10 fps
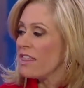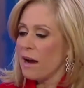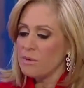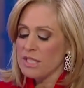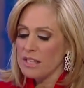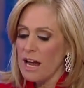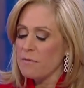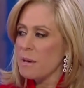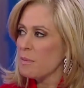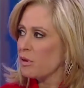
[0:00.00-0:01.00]
That was a lot
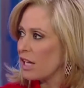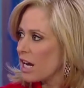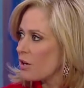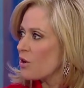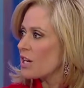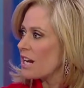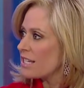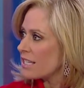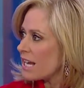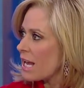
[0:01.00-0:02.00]
of people that got
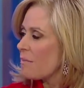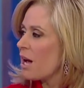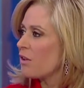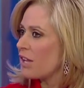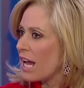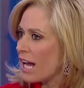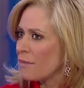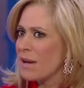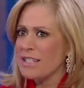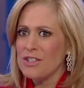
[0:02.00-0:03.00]
organized. They came out. They
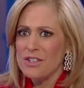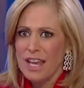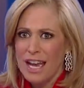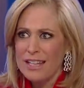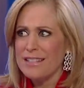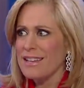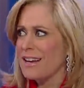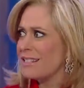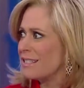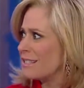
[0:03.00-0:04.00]
had a message. They had
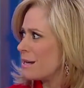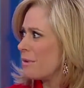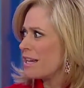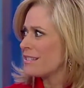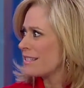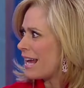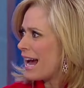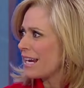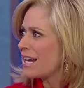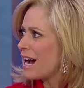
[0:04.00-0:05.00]
signs. In some cases, they
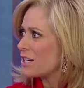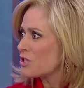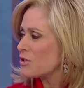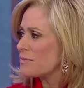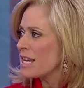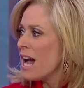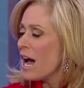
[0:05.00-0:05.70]
had costumes.